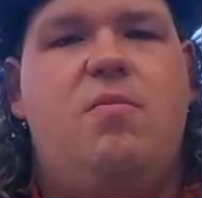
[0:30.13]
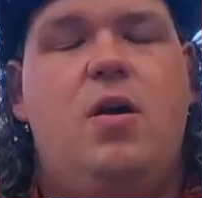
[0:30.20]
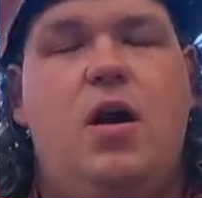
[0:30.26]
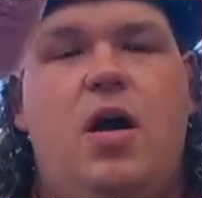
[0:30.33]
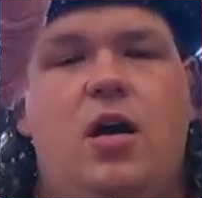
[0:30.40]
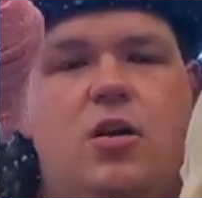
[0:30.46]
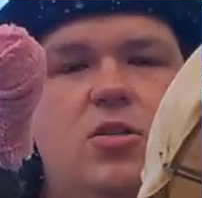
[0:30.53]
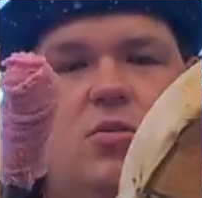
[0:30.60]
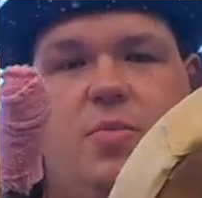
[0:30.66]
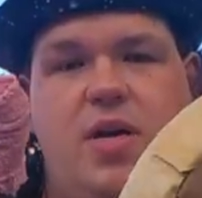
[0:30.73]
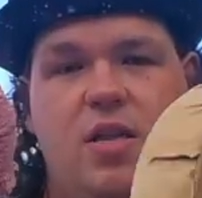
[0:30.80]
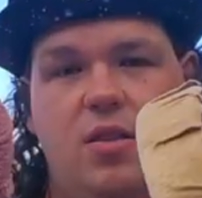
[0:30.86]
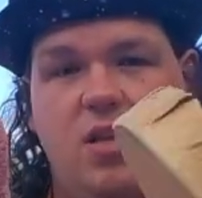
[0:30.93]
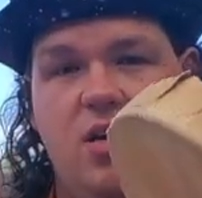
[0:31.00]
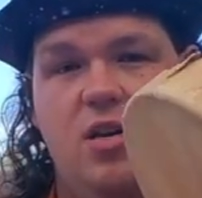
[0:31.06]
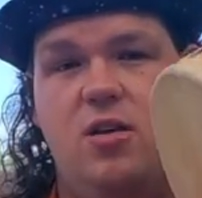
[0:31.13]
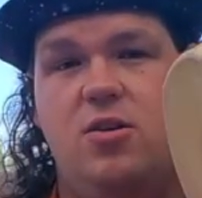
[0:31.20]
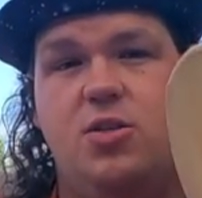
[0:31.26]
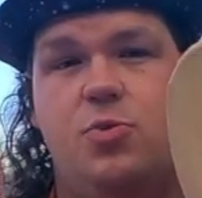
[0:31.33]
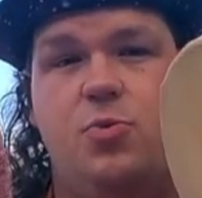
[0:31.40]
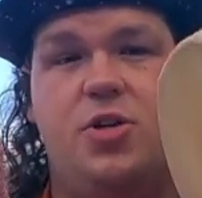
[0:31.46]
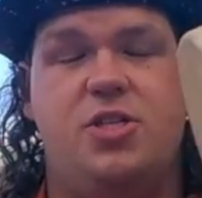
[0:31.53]
I also made
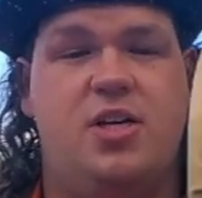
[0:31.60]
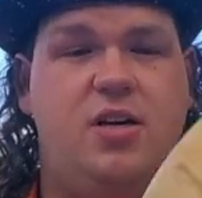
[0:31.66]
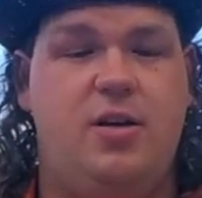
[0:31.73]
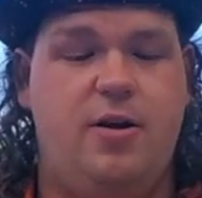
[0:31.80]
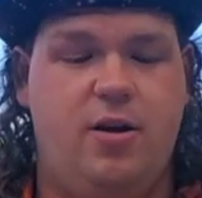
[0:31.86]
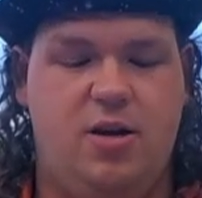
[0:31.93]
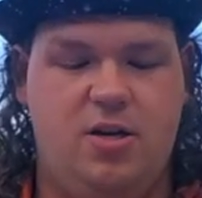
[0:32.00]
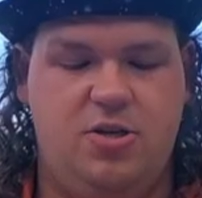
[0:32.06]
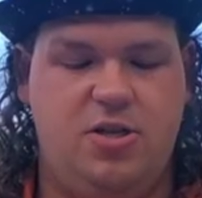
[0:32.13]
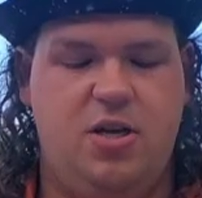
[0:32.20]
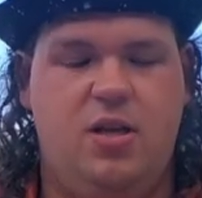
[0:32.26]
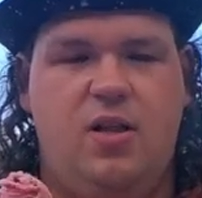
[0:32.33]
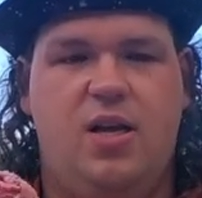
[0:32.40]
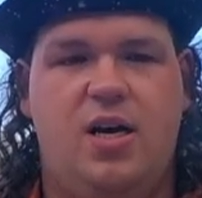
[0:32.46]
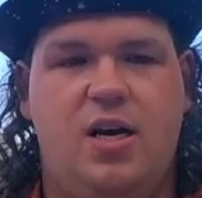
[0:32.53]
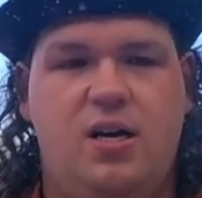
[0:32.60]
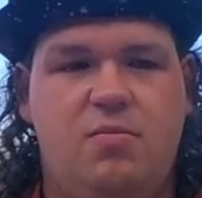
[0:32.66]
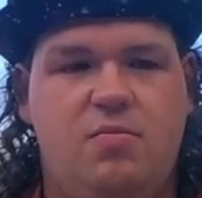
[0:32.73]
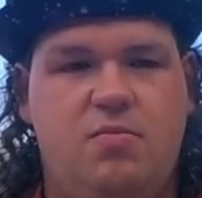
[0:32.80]
these, which you're gonna see a lot.